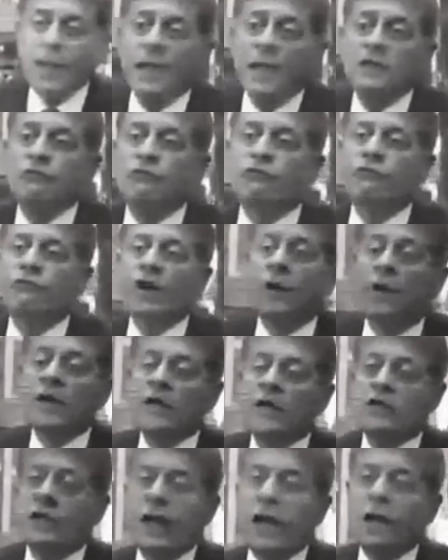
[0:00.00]
It's
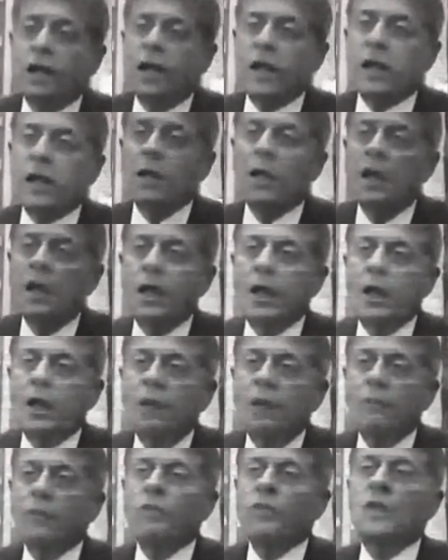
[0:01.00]
very telling
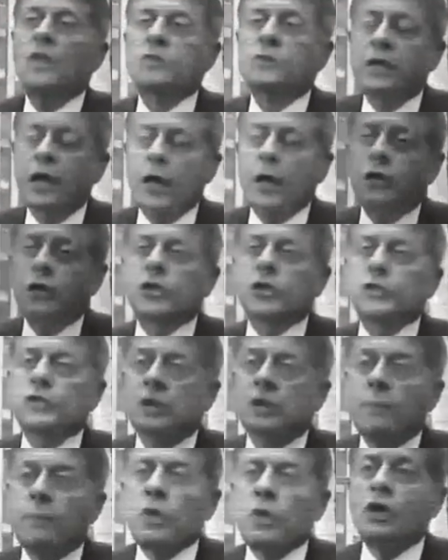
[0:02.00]
that the
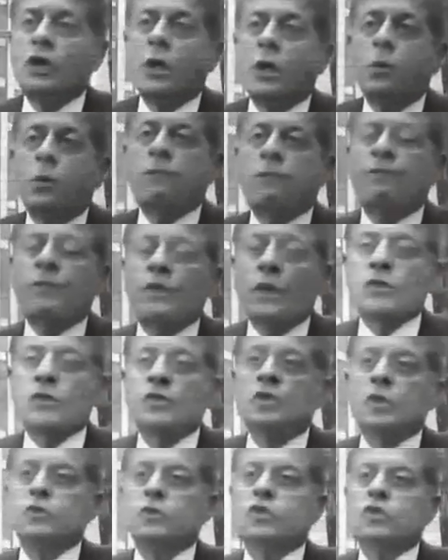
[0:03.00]
intelligence community would feel
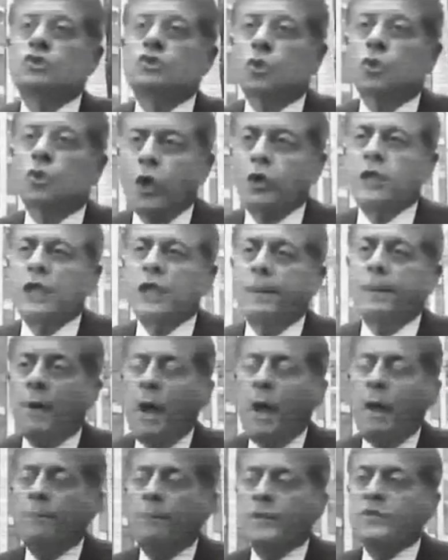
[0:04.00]
so strongly
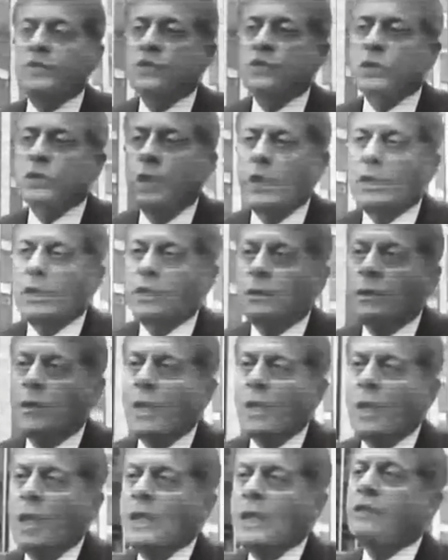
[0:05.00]
about Mrs. Clinton
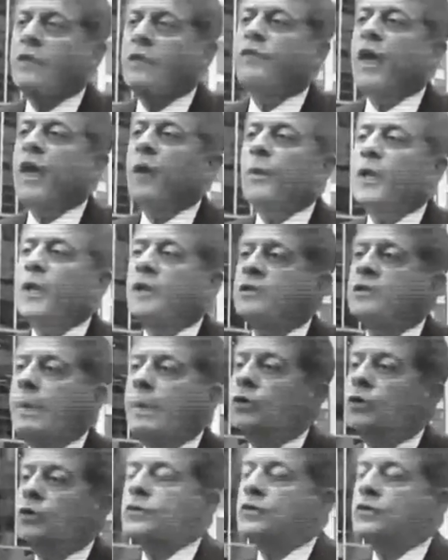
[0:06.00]
that they would
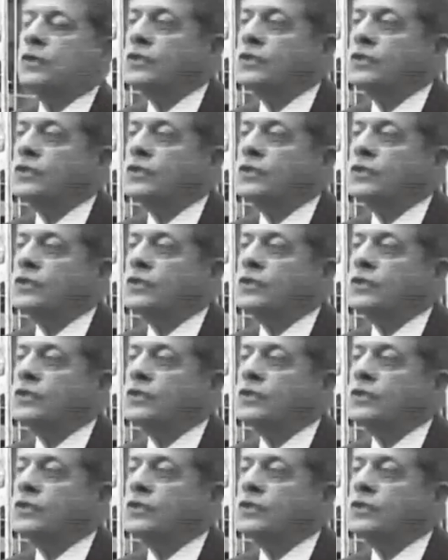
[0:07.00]
attempt to